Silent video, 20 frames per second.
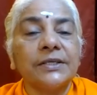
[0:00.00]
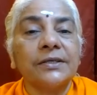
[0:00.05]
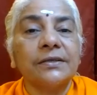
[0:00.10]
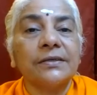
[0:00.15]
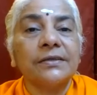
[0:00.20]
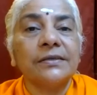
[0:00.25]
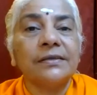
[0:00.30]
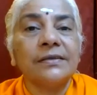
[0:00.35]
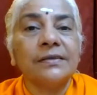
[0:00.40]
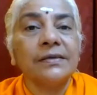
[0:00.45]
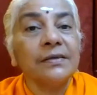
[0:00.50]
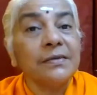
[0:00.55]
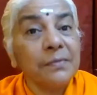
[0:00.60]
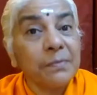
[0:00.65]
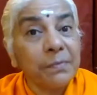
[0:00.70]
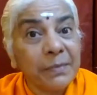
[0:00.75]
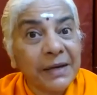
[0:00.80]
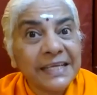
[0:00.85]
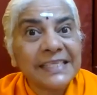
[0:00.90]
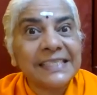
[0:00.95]
on
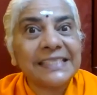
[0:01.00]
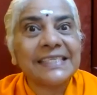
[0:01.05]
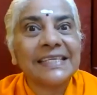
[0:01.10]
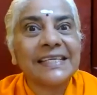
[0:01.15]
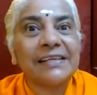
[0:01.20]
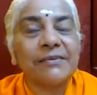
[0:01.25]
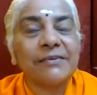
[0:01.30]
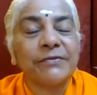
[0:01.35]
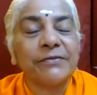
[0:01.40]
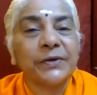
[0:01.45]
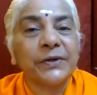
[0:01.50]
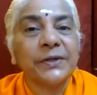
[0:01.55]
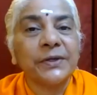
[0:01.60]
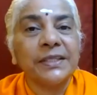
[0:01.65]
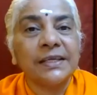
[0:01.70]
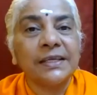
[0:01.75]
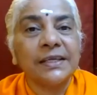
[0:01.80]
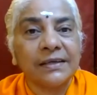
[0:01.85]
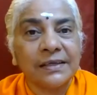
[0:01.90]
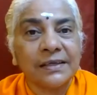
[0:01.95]
myself,
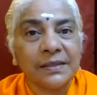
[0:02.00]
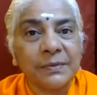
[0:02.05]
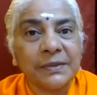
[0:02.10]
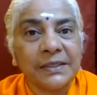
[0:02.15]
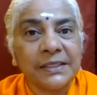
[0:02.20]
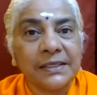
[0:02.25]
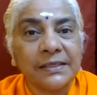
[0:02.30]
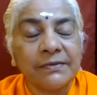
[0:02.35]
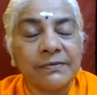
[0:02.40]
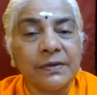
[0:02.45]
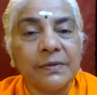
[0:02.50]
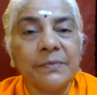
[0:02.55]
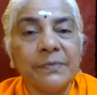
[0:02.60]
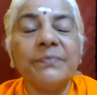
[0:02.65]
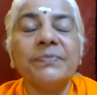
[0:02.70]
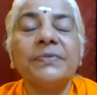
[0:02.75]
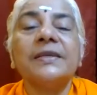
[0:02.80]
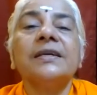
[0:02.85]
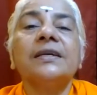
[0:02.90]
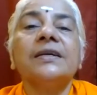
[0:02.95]
on the Atma Tattvam,
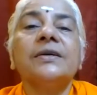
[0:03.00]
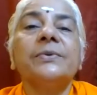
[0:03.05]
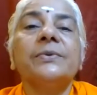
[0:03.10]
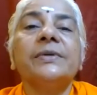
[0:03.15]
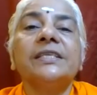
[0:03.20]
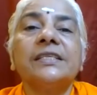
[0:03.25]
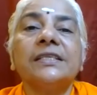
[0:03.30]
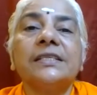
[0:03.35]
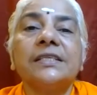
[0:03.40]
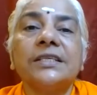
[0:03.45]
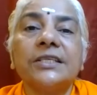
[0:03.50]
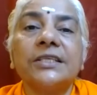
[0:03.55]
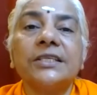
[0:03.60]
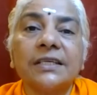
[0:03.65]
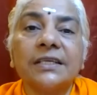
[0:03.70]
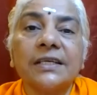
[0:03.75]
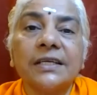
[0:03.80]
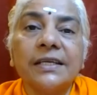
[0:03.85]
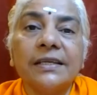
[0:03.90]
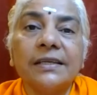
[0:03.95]
which is
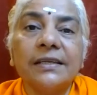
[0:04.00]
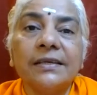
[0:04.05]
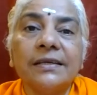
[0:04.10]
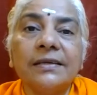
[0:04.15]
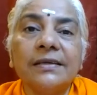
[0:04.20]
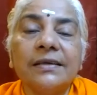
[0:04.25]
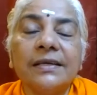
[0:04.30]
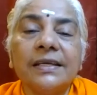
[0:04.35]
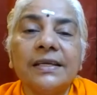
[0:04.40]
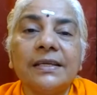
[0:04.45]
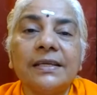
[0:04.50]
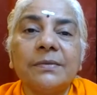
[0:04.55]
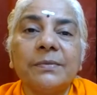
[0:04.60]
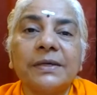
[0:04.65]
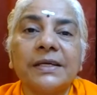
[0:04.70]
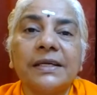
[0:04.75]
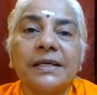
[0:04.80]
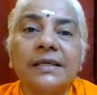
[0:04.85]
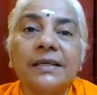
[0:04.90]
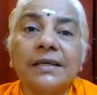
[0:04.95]
shining in
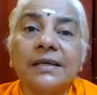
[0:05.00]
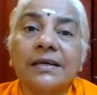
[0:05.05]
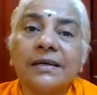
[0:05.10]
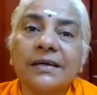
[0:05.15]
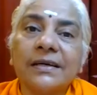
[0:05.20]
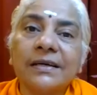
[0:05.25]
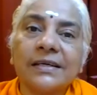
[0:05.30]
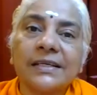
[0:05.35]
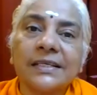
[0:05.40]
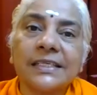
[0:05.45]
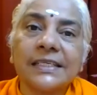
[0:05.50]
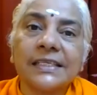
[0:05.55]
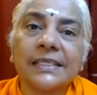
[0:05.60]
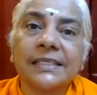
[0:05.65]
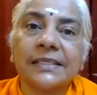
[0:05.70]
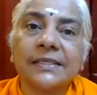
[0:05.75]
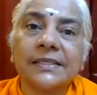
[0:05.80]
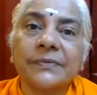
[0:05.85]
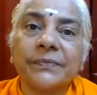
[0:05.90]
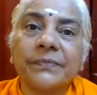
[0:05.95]
my heart.
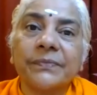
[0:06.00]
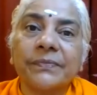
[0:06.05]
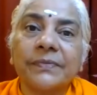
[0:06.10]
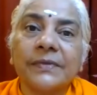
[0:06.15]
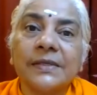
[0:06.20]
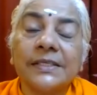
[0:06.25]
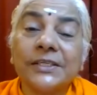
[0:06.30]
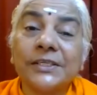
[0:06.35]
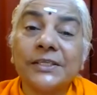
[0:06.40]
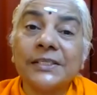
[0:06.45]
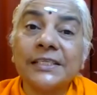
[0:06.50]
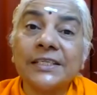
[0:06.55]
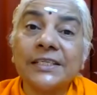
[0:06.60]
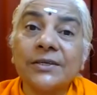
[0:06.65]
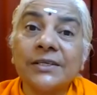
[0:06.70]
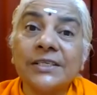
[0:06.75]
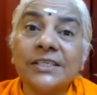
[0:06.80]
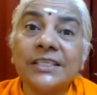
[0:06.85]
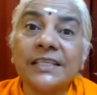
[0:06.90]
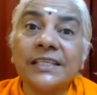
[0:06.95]
It's also
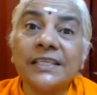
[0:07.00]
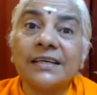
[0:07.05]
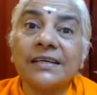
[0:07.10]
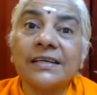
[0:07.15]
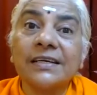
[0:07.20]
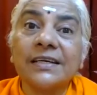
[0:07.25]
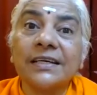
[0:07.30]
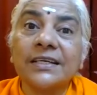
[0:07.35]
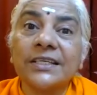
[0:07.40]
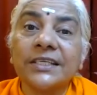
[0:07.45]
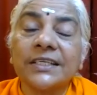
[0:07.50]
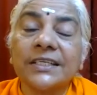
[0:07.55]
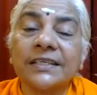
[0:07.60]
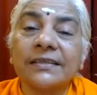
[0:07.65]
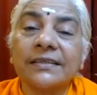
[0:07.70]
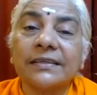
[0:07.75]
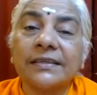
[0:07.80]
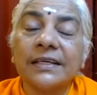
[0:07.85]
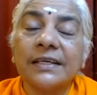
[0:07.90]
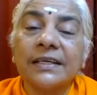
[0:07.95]
called
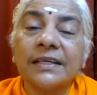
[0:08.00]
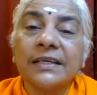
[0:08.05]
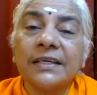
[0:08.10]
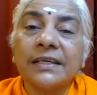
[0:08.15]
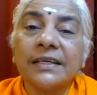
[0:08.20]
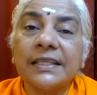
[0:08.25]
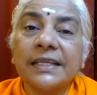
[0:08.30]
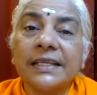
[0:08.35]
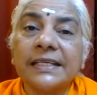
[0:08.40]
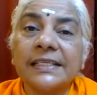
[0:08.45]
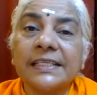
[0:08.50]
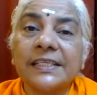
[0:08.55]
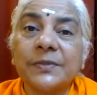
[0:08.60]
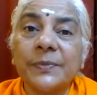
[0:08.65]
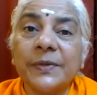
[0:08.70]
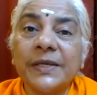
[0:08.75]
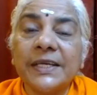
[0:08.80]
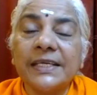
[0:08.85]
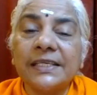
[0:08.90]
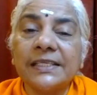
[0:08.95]
Chidakasha, that
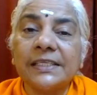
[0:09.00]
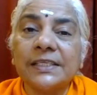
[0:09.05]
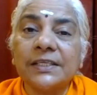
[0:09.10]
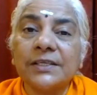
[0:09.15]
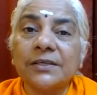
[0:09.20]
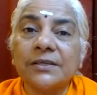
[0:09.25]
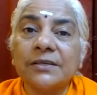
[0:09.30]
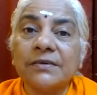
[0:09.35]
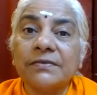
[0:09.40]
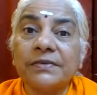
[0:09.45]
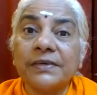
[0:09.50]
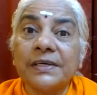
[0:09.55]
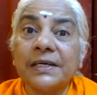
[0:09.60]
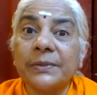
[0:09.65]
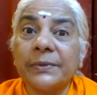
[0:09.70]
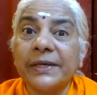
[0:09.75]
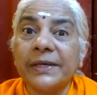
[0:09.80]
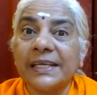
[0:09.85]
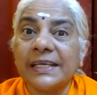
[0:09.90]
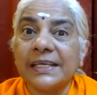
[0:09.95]
space of
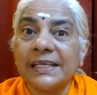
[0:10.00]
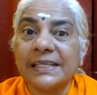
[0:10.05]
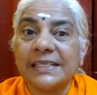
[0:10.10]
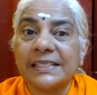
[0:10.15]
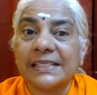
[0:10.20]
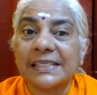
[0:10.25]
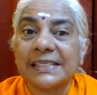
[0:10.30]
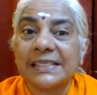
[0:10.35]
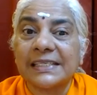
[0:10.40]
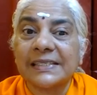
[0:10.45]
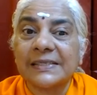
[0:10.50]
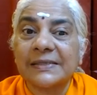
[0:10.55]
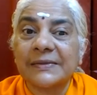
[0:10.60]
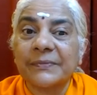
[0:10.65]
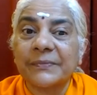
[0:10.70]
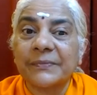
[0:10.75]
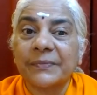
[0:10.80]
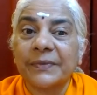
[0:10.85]
awareness.